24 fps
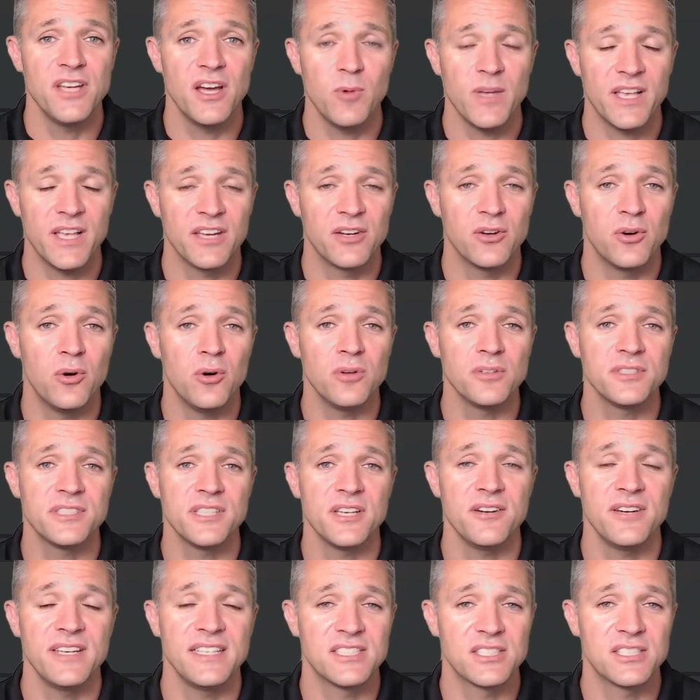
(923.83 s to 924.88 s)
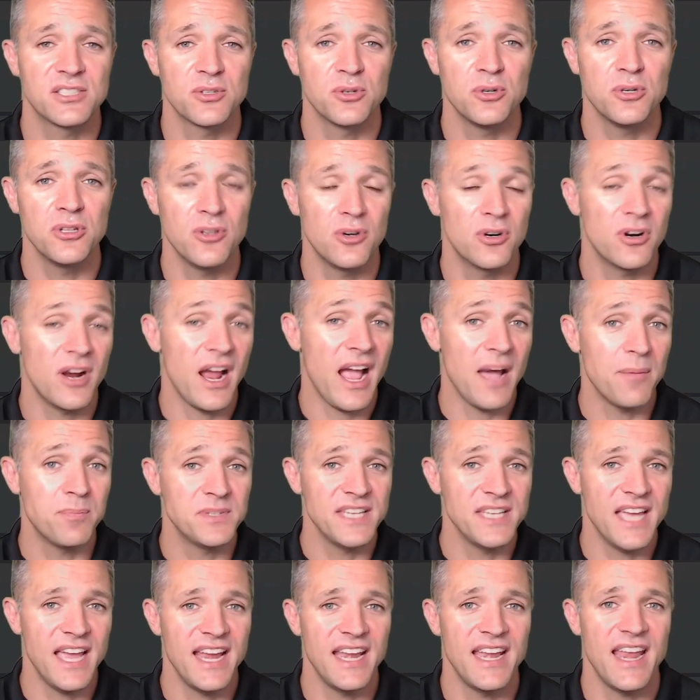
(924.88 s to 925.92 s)
we can also install or
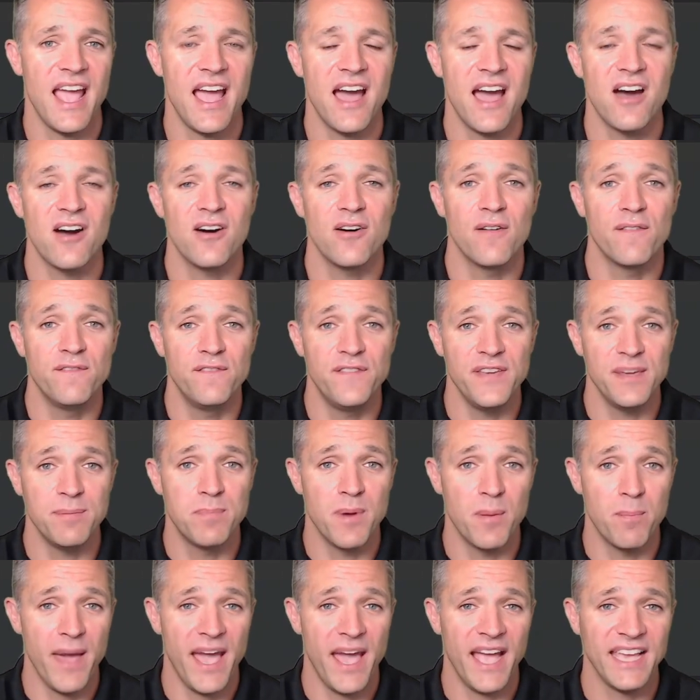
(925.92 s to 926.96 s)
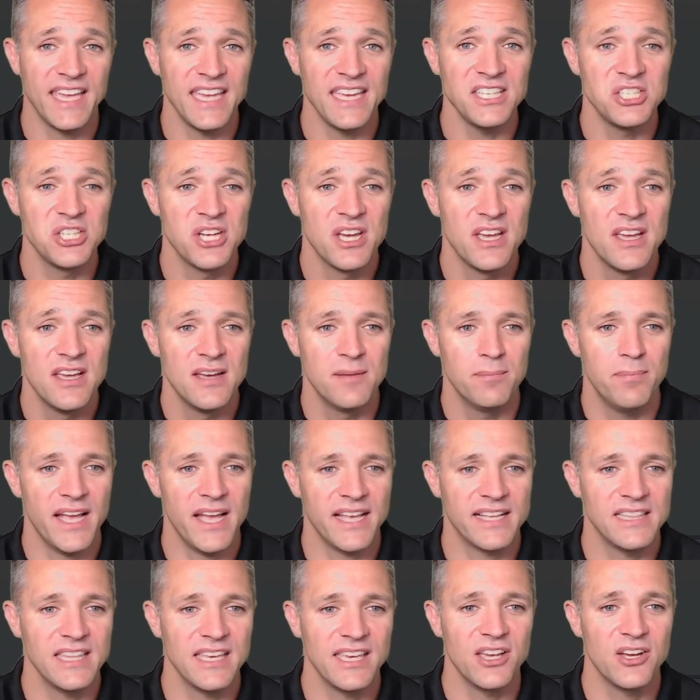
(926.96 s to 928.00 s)
update our VIB package by
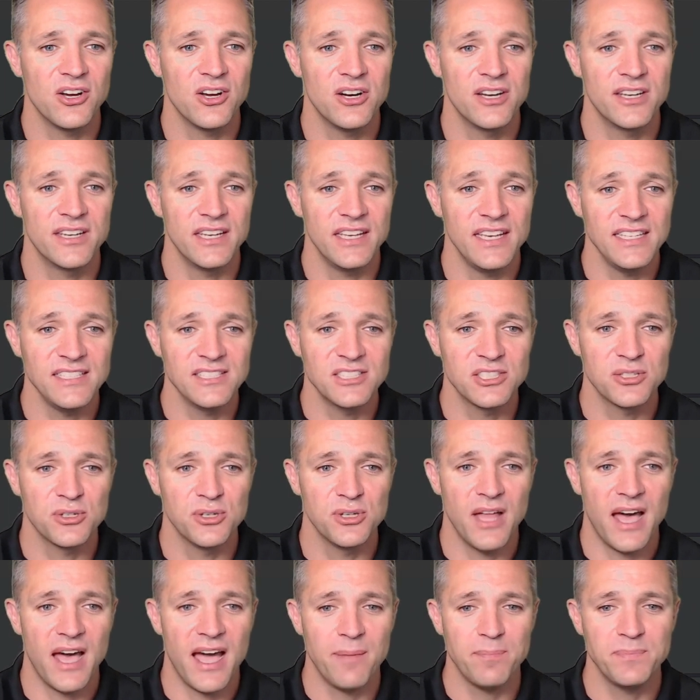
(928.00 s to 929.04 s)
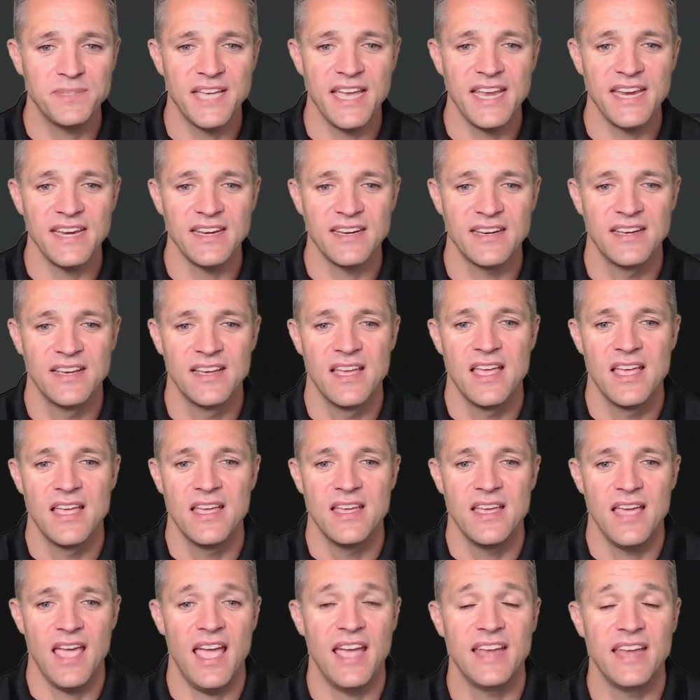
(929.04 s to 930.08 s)
clicking on Install Update.
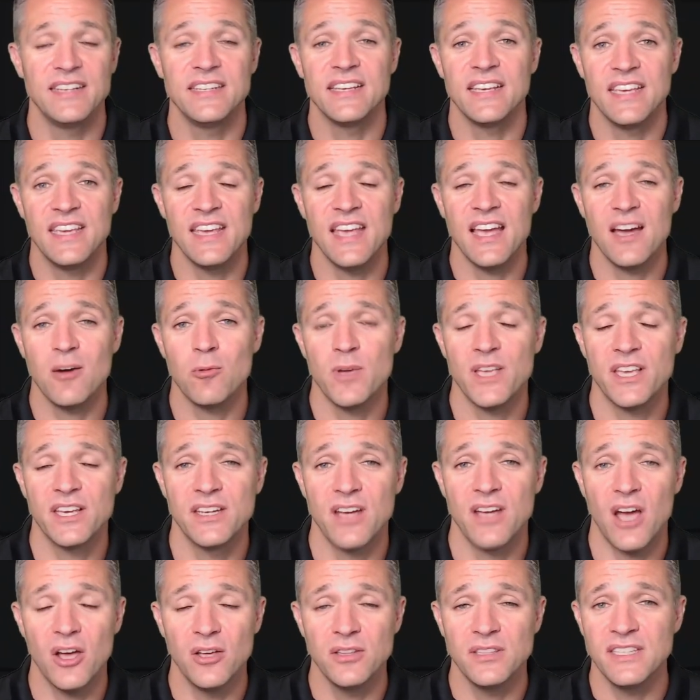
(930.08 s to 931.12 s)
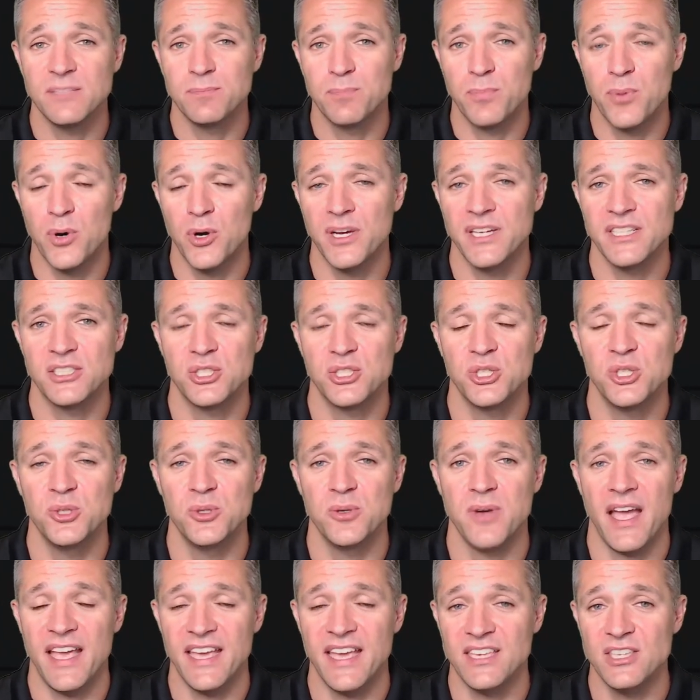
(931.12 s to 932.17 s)
And here we can only point to
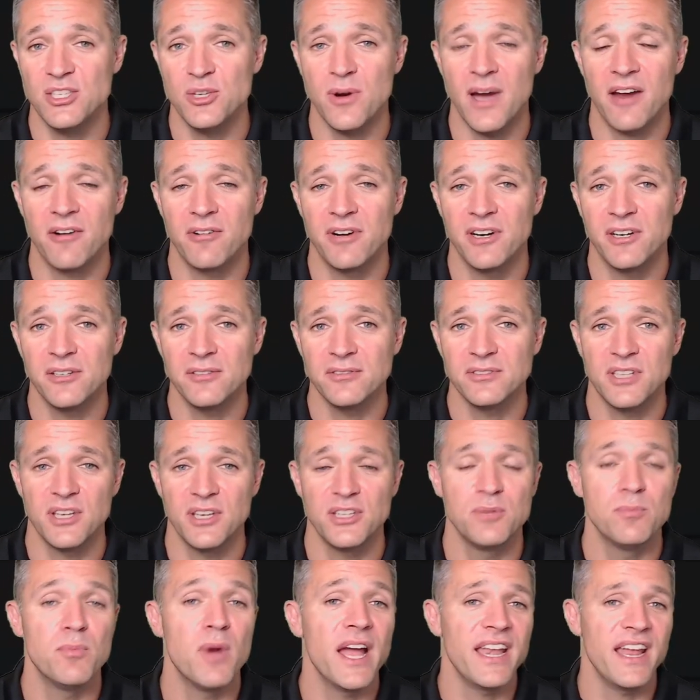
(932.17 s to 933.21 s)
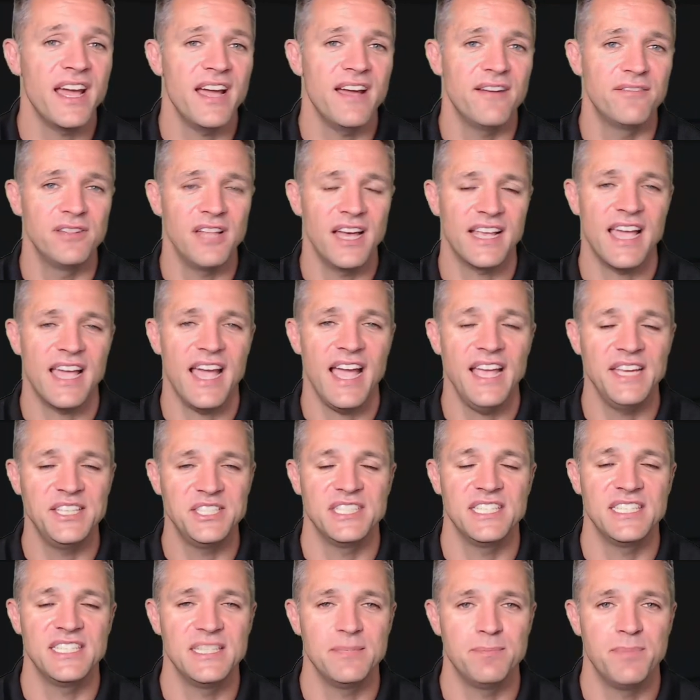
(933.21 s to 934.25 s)
a URL. So you might have like a
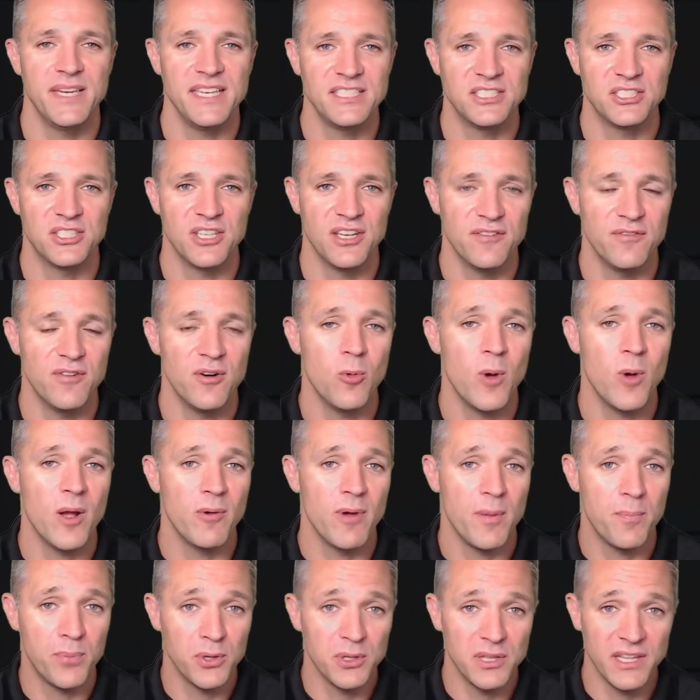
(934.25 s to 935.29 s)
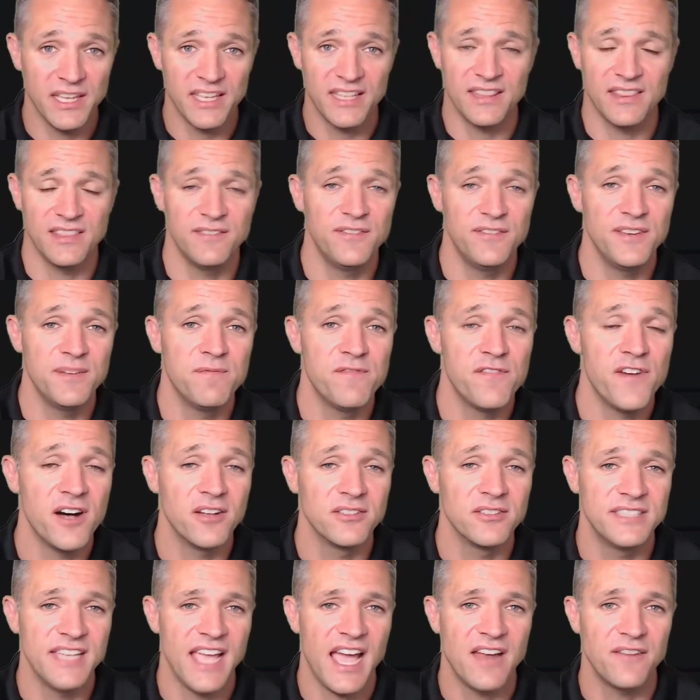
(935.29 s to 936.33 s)
HTTP server where we're pulling the VIB file
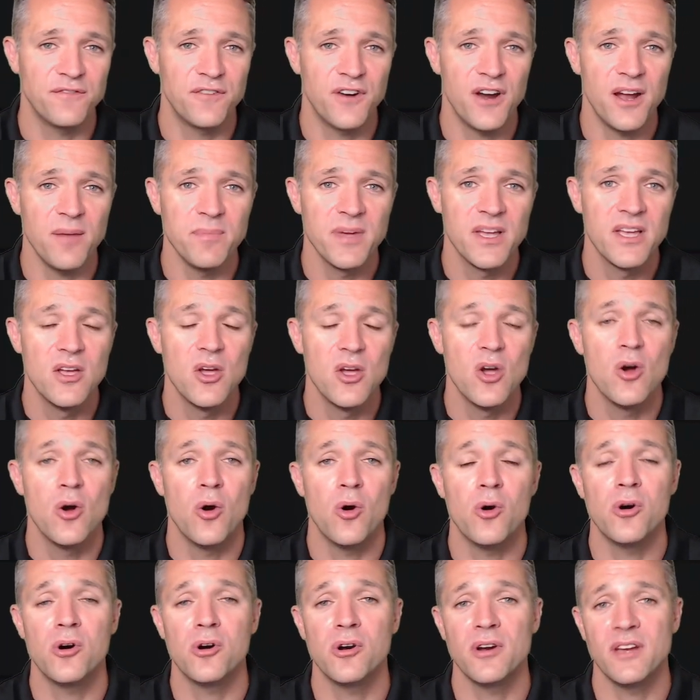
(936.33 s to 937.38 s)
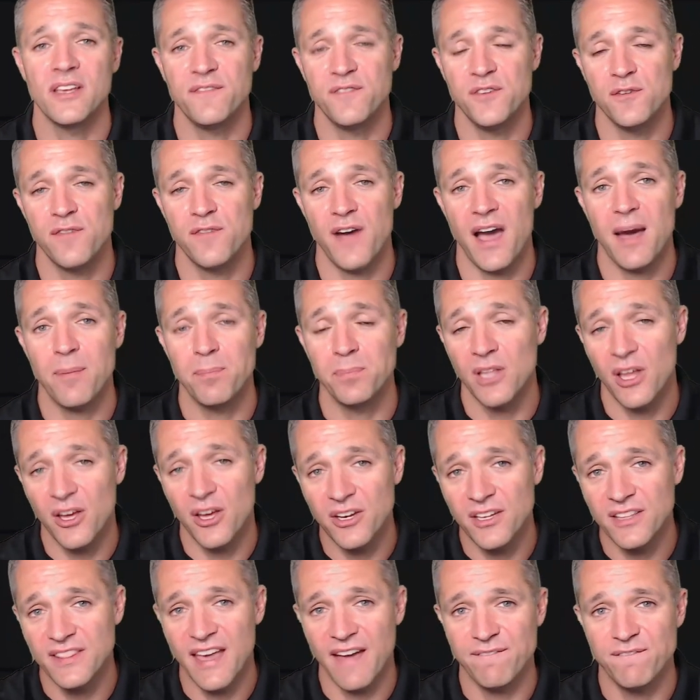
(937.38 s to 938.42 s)
down from, or if you've
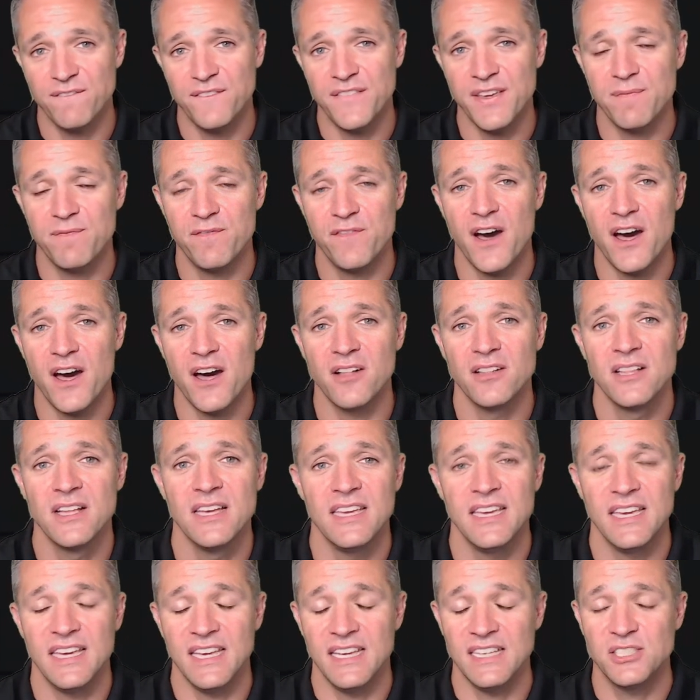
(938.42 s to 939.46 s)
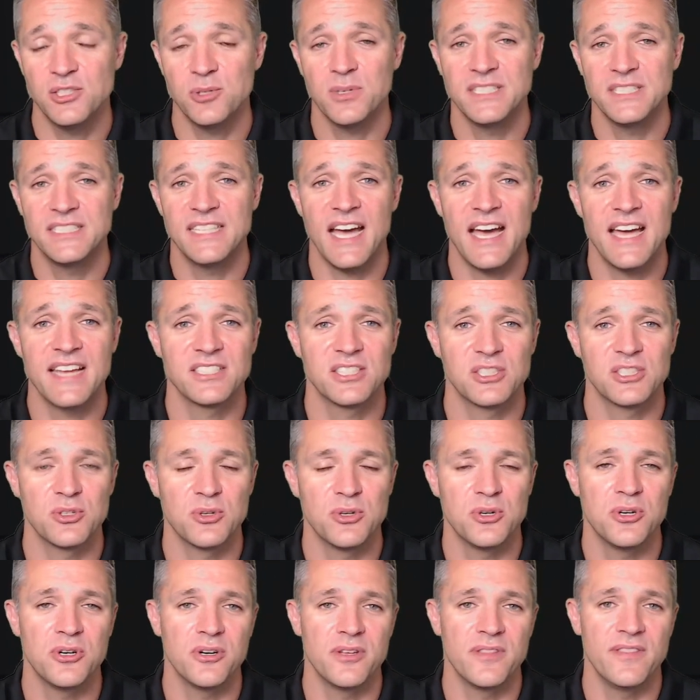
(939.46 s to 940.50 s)
uploaded that VIB file into a data
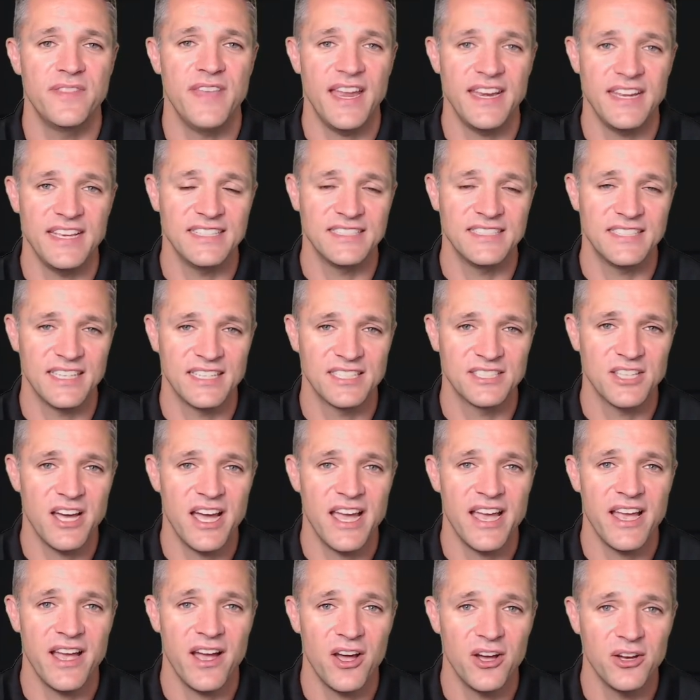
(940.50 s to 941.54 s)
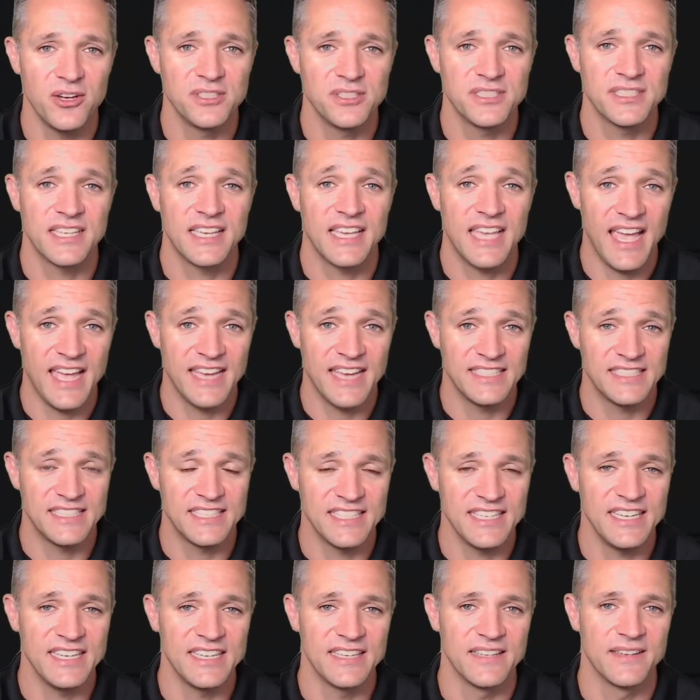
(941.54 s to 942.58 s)
store that ESXi host can
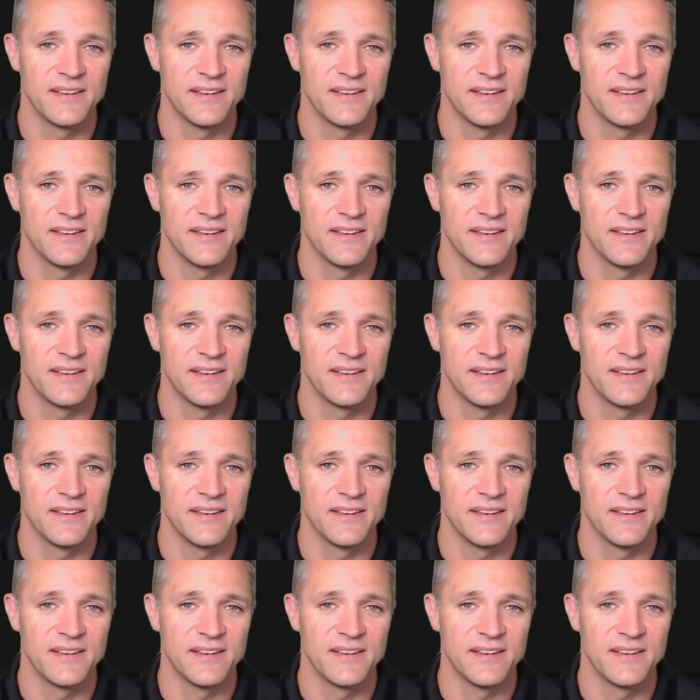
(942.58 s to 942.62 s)
see.